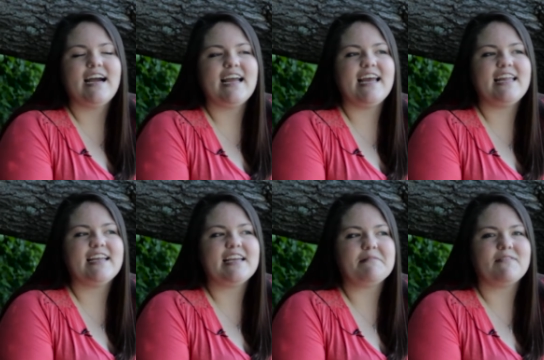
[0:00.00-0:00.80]
and
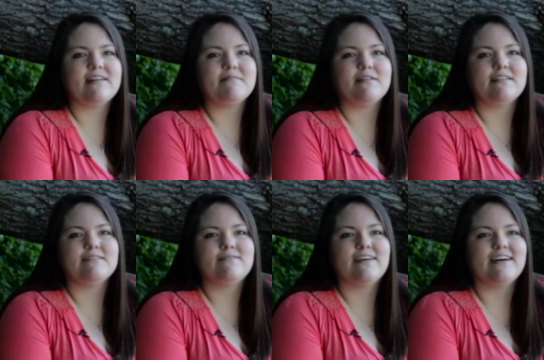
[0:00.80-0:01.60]
he pretty
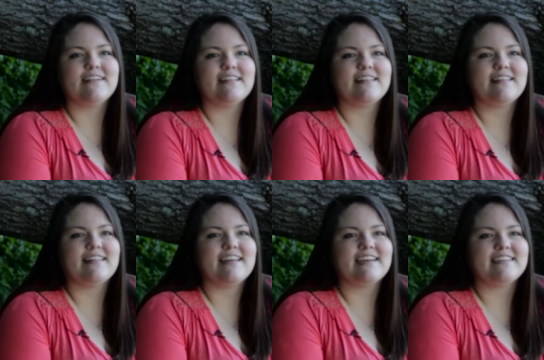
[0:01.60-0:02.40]
much felt
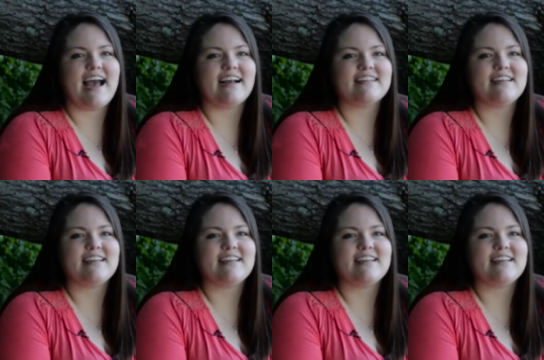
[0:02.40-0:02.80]
the exact